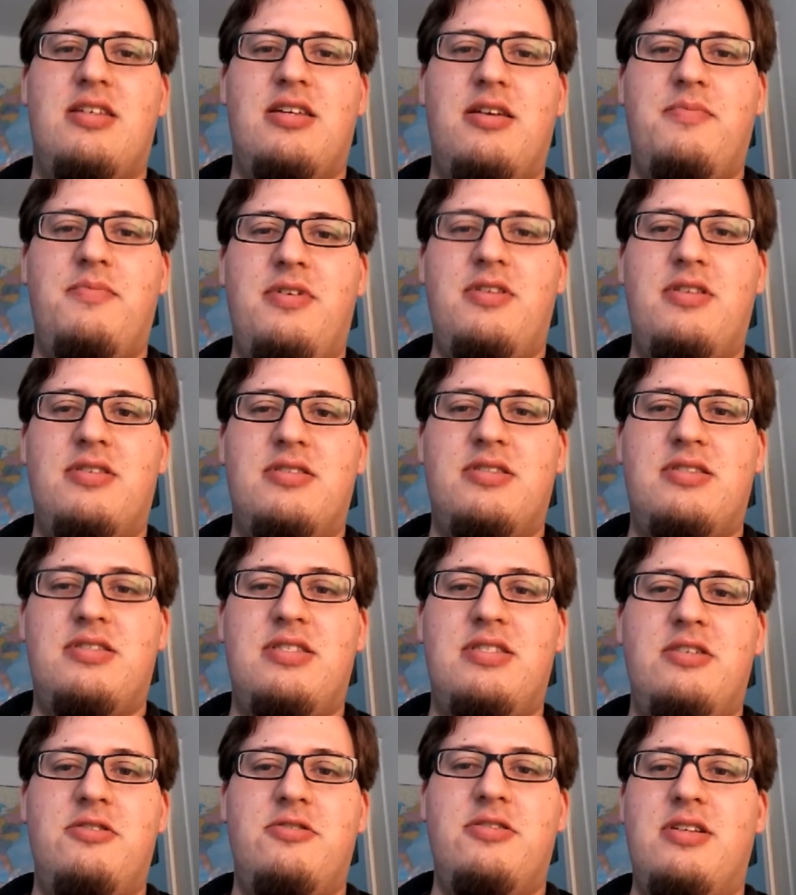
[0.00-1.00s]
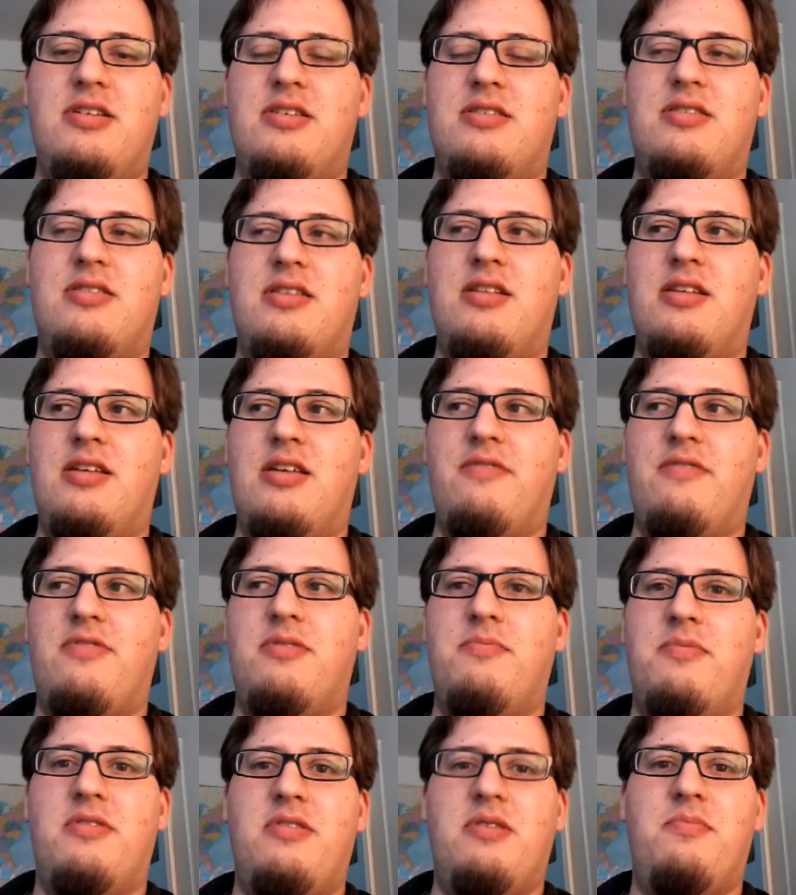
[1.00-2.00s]
I mean, seriously, if the,
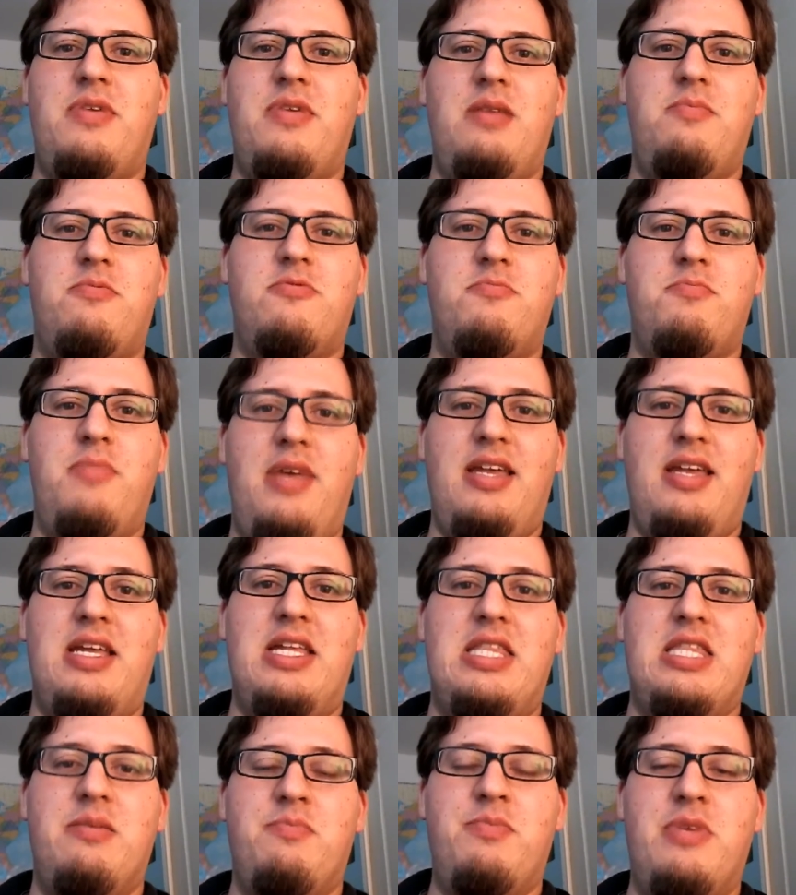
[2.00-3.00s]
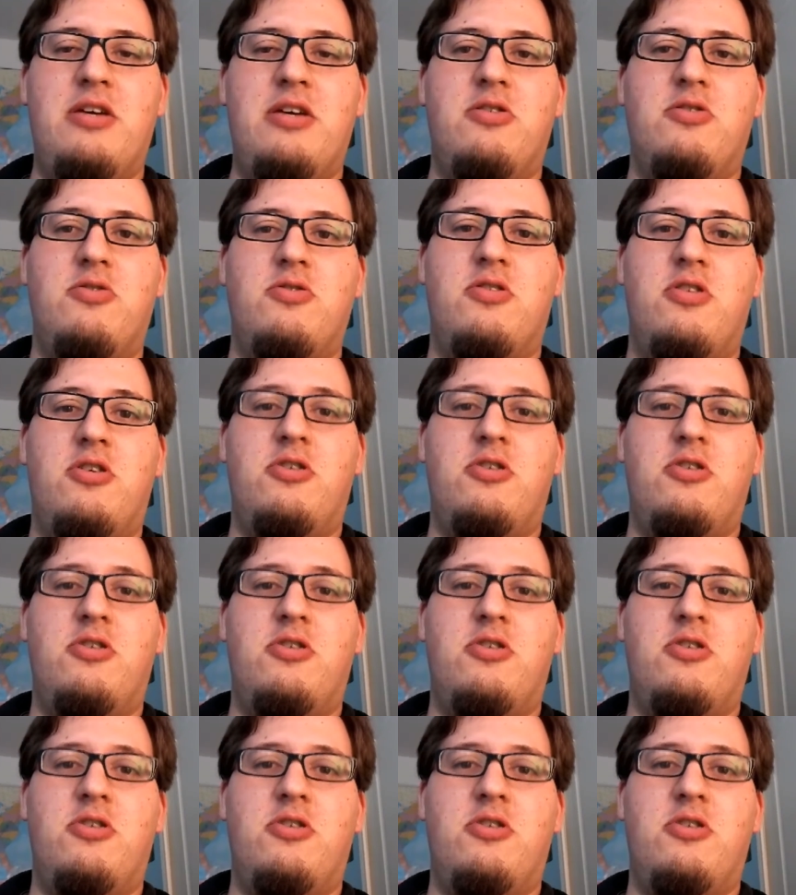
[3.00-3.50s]
if the people making the bill